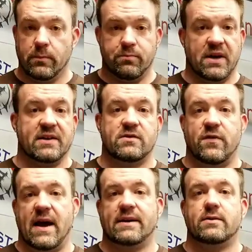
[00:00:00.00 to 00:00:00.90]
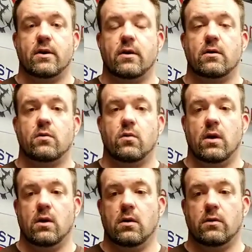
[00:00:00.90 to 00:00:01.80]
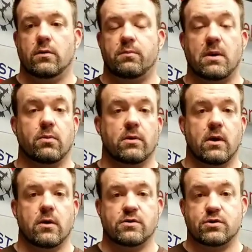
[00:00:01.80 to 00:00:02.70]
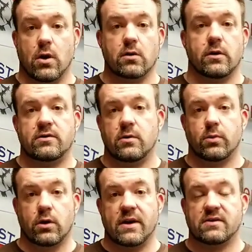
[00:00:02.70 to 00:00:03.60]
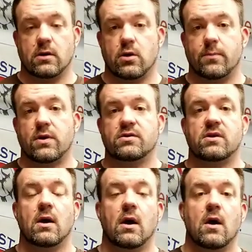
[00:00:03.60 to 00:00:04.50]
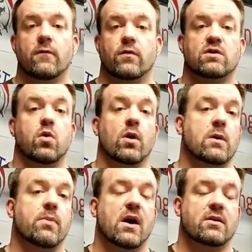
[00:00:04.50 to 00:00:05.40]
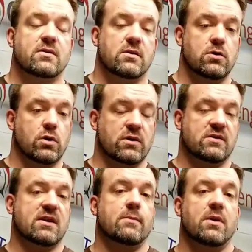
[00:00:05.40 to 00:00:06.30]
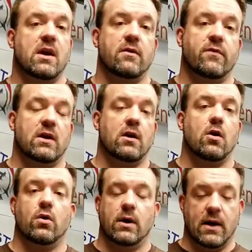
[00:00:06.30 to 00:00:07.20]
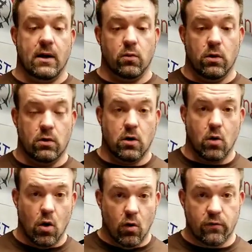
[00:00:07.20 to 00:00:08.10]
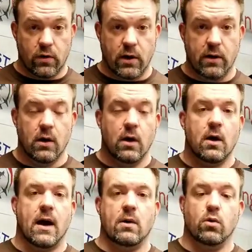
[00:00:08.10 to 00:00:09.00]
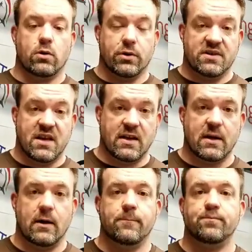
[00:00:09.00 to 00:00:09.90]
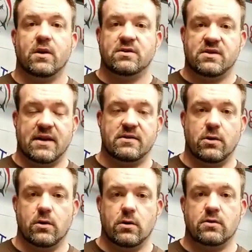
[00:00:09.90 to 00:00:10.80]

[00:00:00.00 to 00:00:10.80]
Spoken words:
biggest factor with people that are struggling to progress on grippers. For $20, you can send me a video and I will go over it. I will critique it, assess your